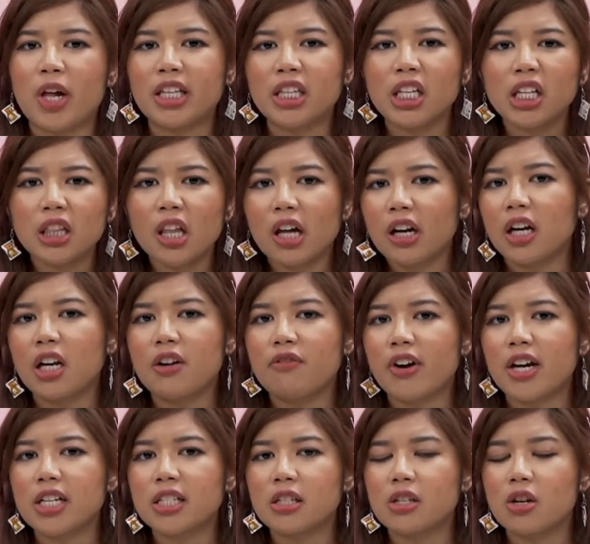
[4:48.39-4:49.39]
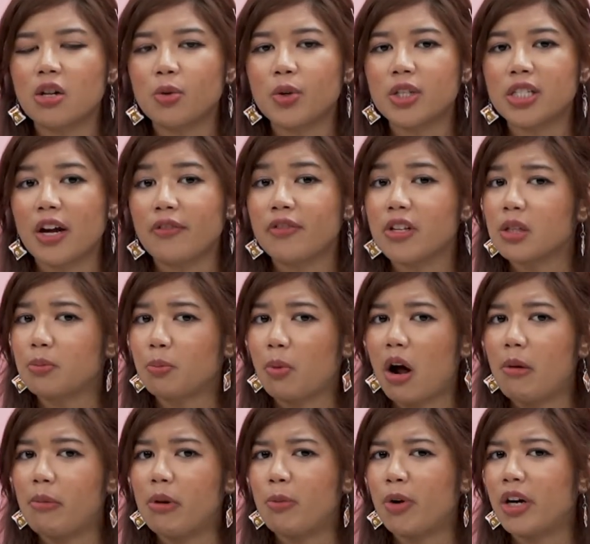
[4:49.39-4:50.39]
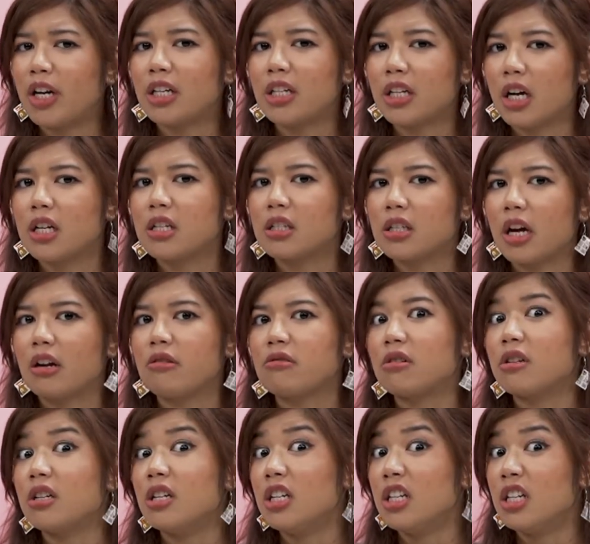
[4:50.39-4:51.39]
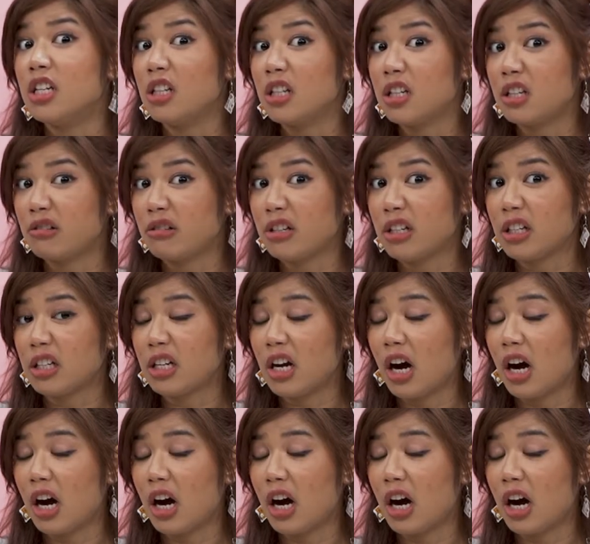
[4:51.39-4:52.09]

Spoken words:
I think a lot of devices always have this problem where it does get really, really